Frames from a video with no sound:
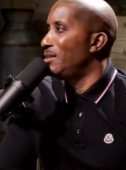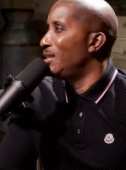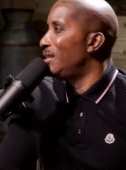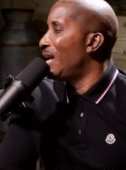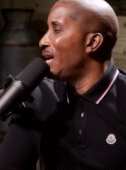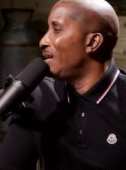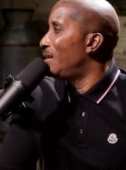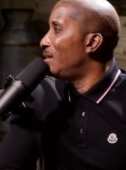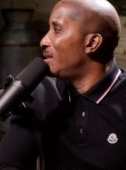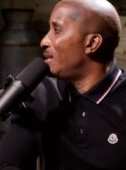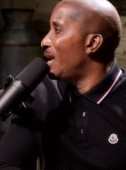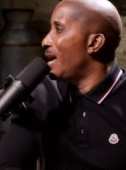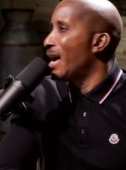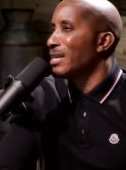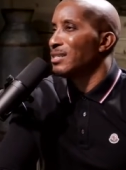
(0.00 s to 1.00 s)
did they did
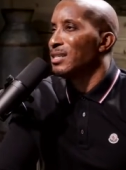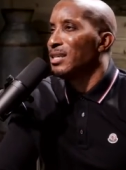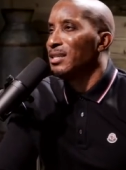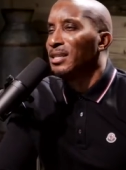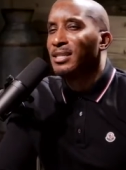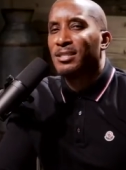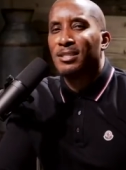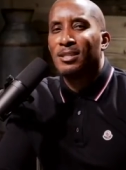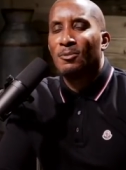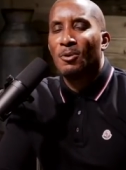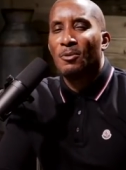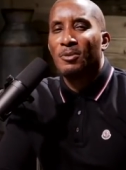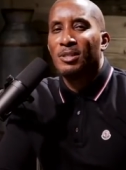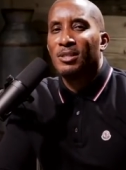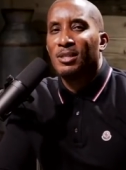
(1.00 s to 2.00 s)
they actually listen to
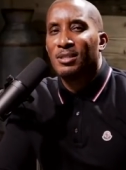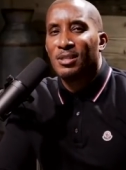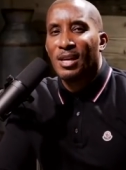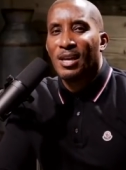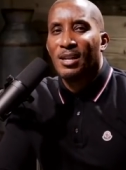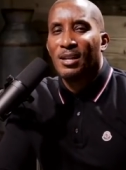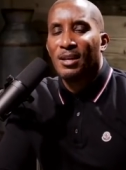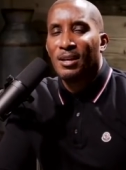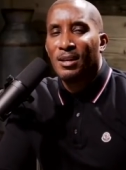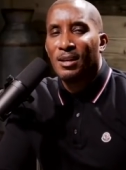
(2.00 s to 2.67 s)
what we just said?